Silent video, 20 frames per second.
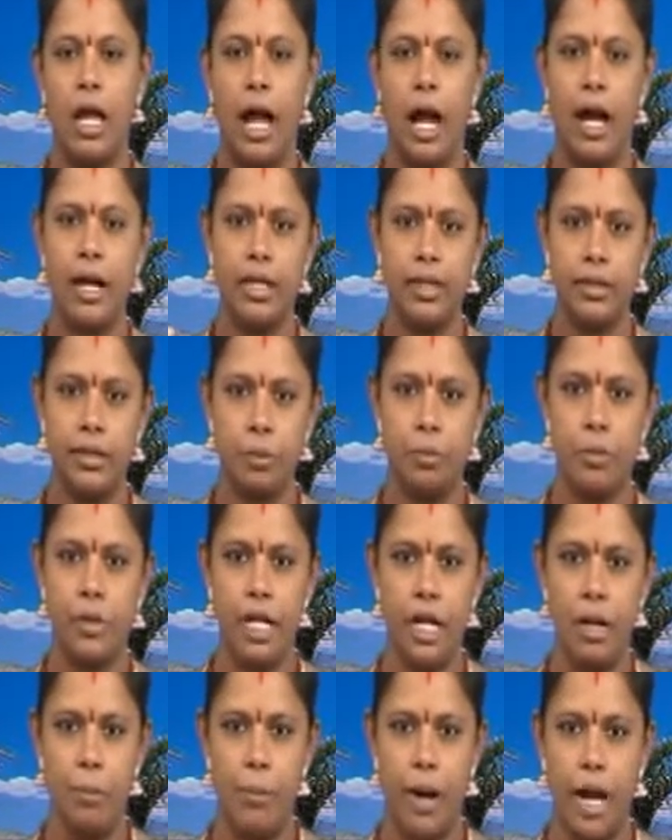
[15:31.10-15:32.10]
And in the
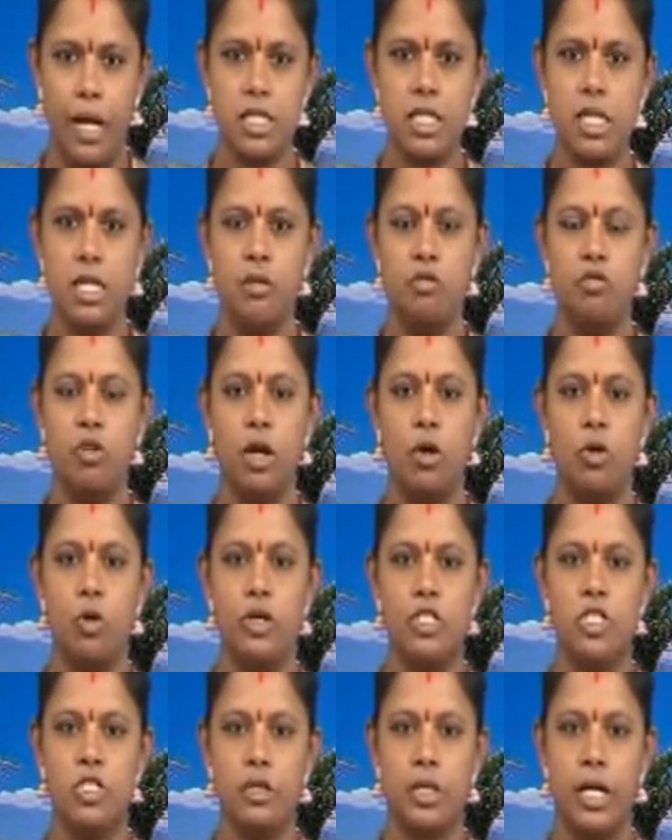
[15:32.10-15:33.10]
middle part, we are
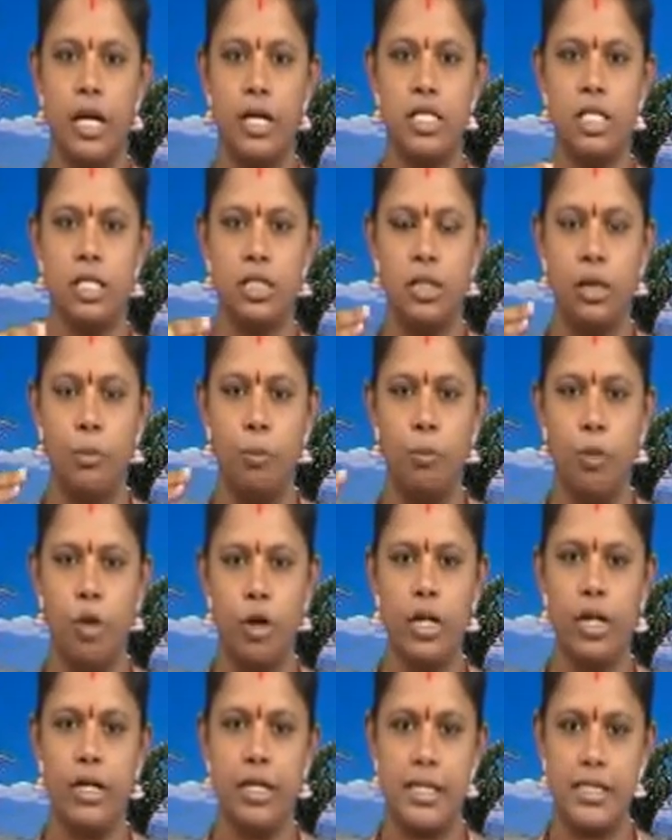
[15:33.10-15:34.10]
going to render the
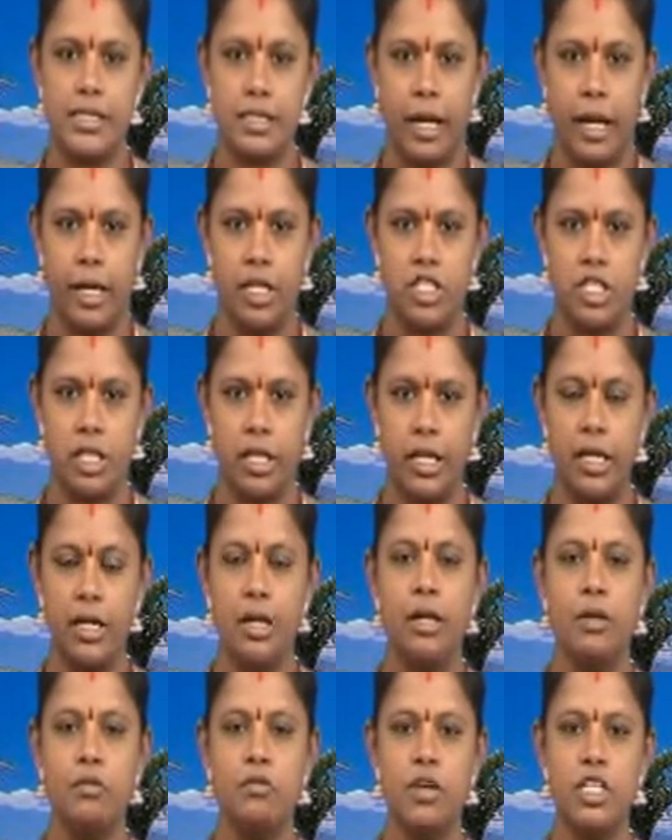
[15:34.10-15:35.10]
book index entry,
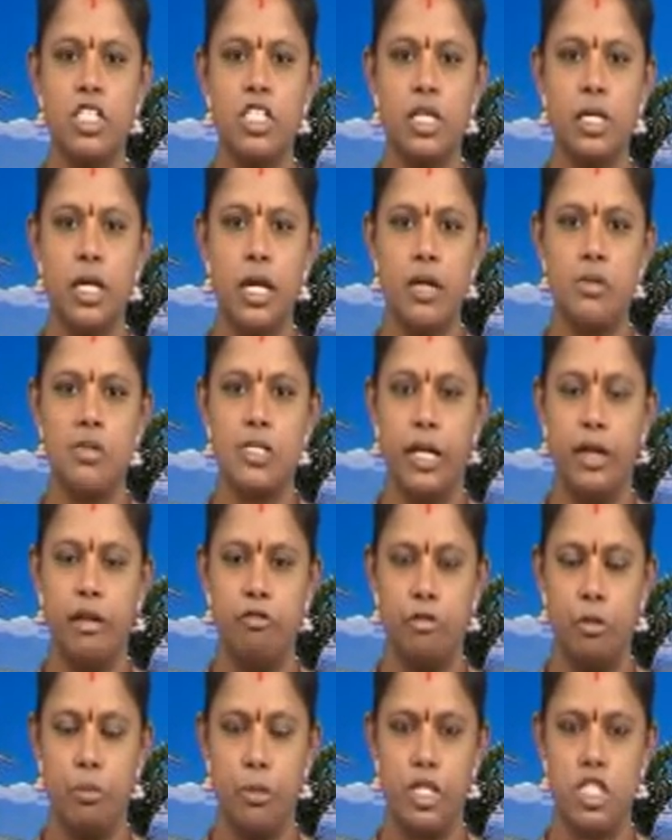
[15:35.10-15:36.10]
which gives
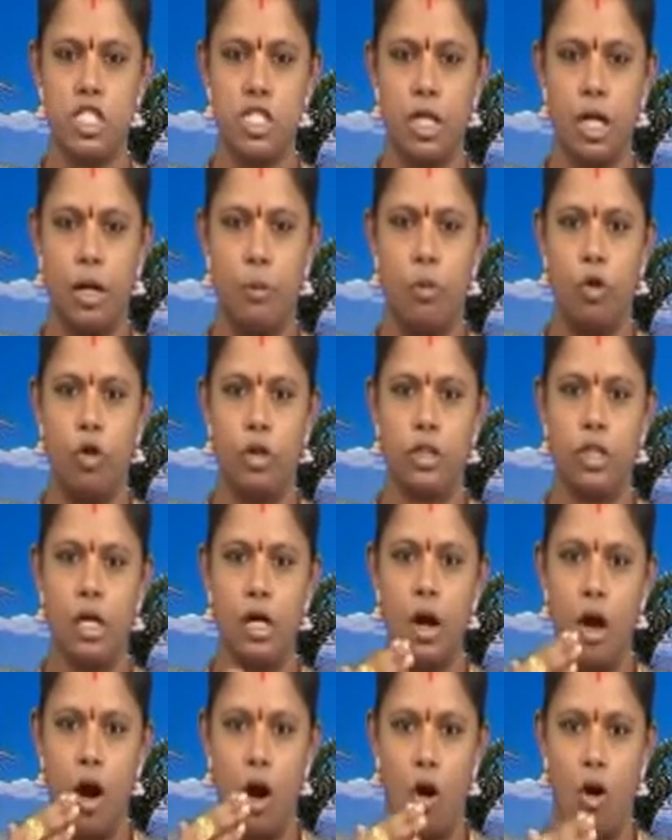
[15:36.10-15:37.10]
information about the
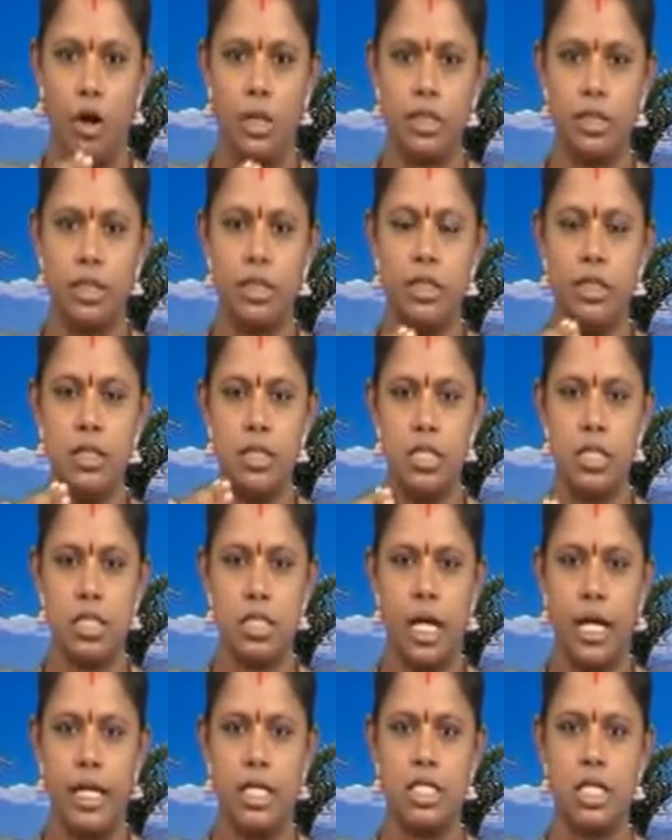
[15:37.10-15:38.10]
author,
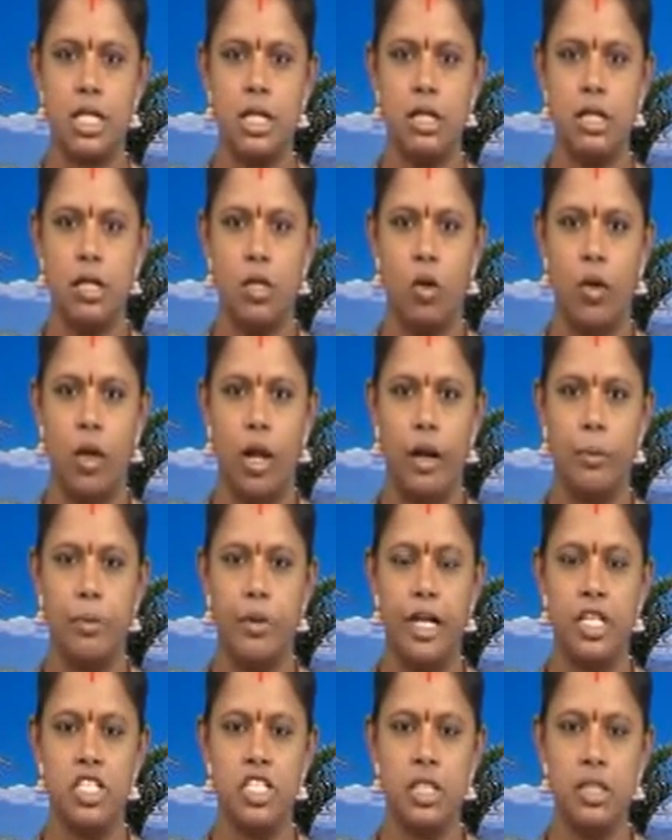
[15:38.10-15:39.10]
title,
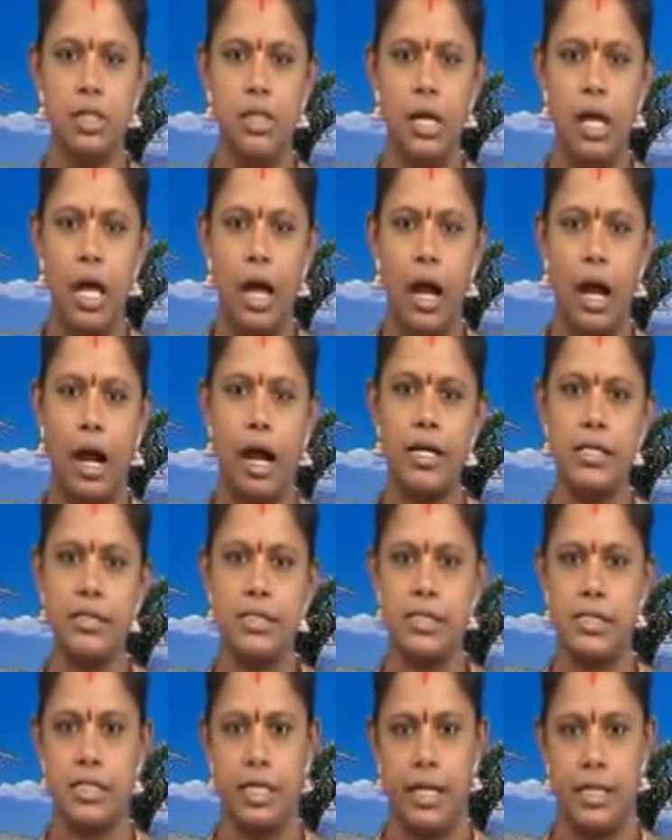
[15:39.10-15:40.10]
collaborator and
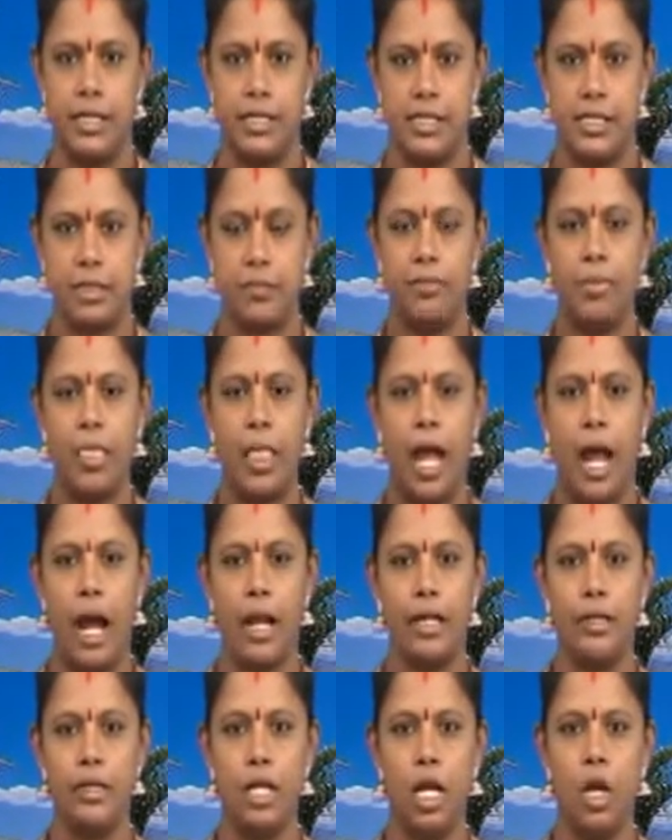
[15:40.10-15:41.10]
series.
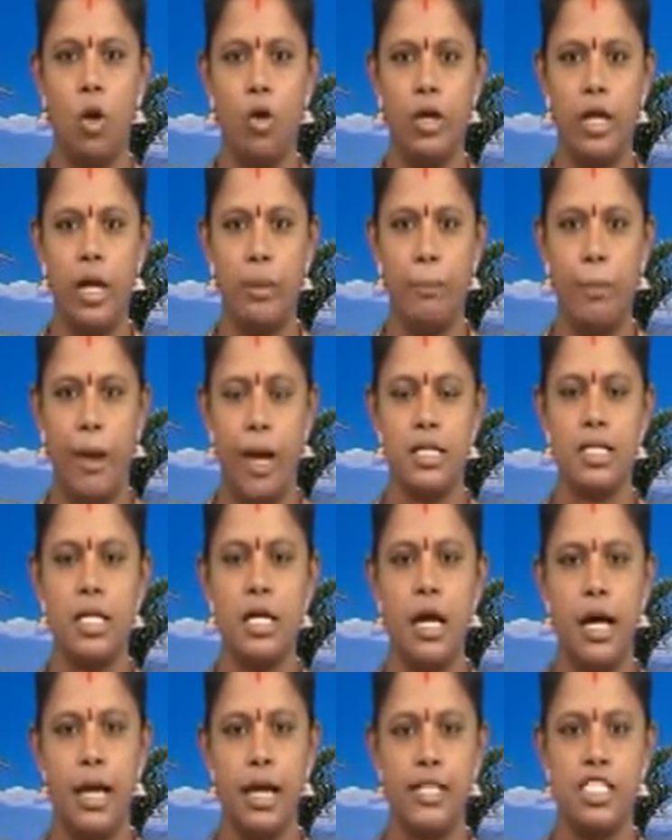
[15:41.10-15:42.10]
And in the lower part,
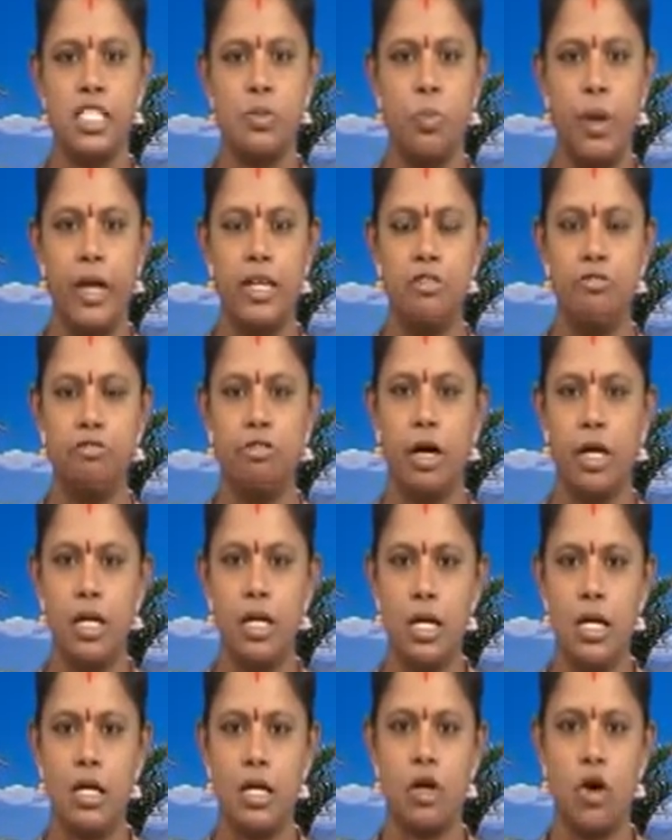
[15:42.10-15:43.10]
it's meant for
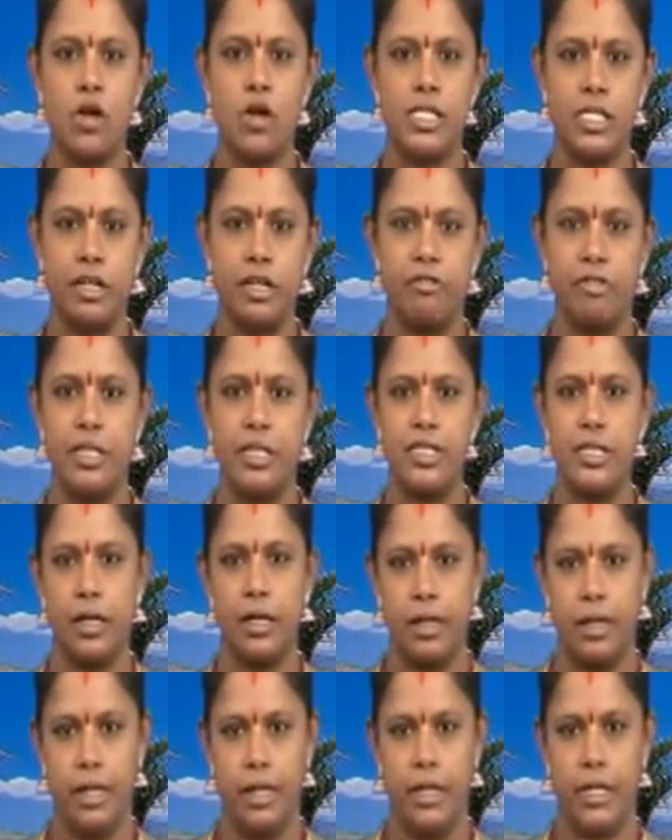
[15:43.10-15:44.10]
cross-reference
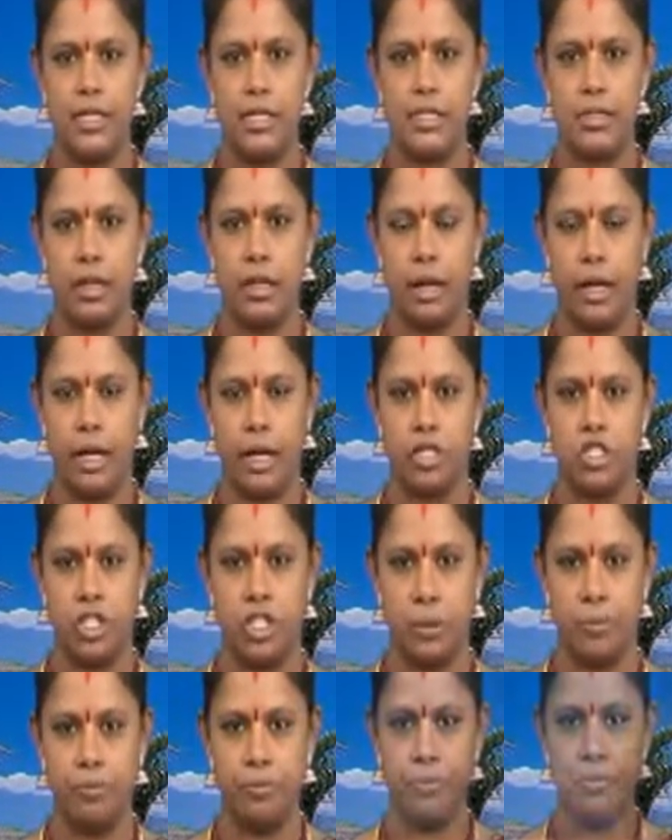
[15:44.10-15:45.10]
index entry.